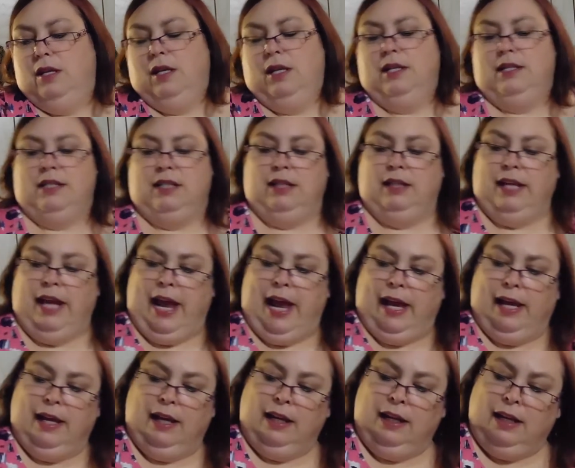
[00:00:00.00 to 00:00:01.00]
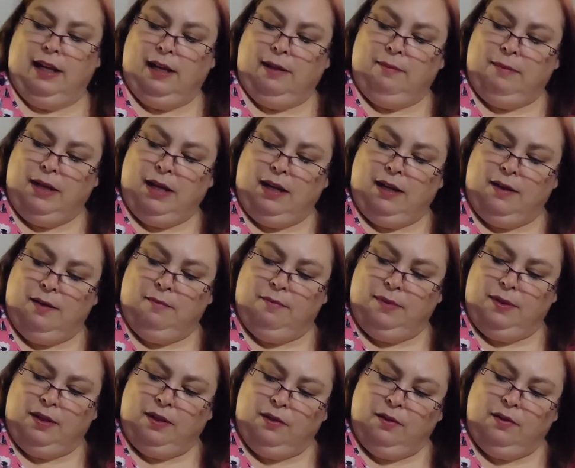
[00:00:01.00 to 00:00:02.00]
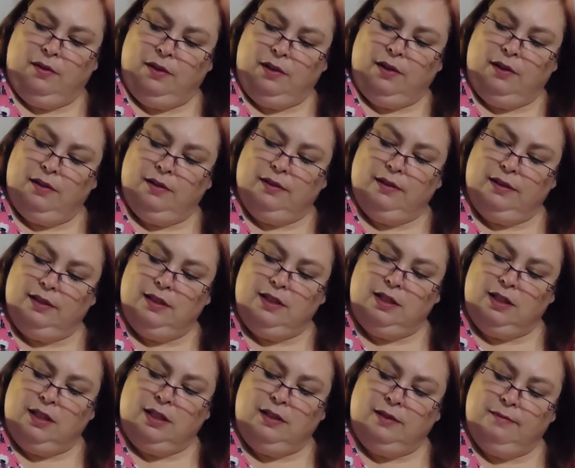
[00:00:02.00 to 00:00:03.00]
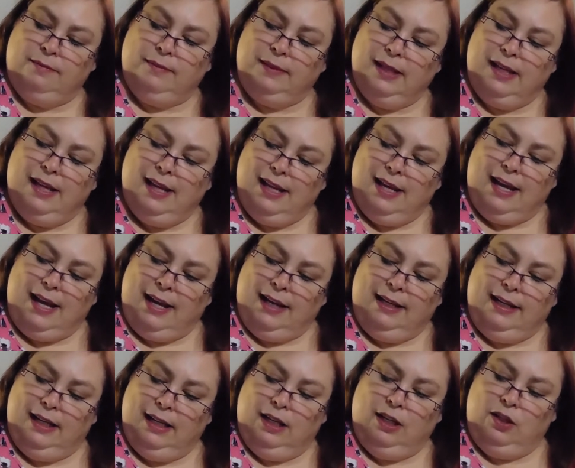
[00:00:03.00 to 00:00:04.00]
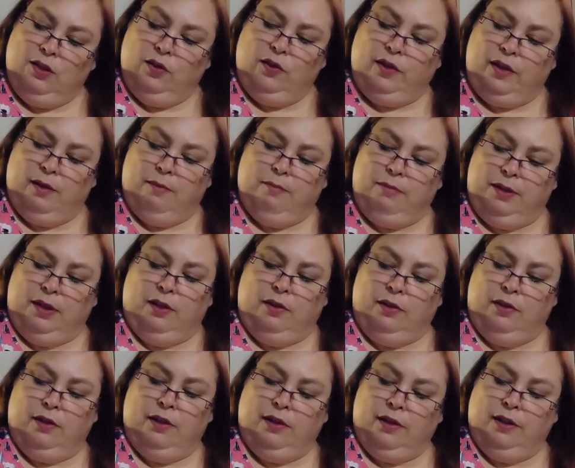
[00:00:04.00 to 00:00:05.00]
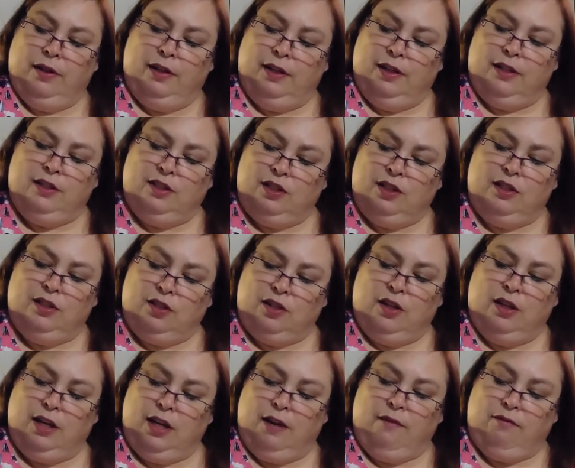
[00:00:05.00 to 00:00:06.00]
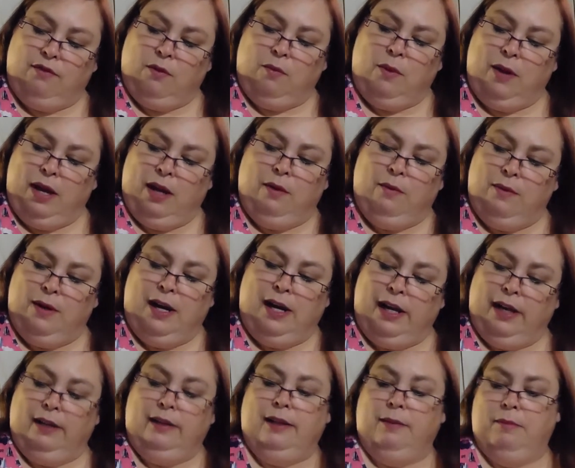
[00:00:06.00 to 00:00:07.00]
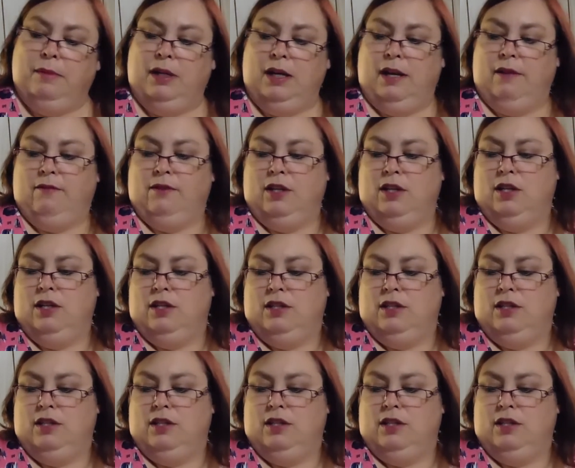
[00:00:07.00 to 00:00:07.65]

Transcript: it's lagging on my computer so I need a new computer and it's just gonna have to wait a while I'm gonna have to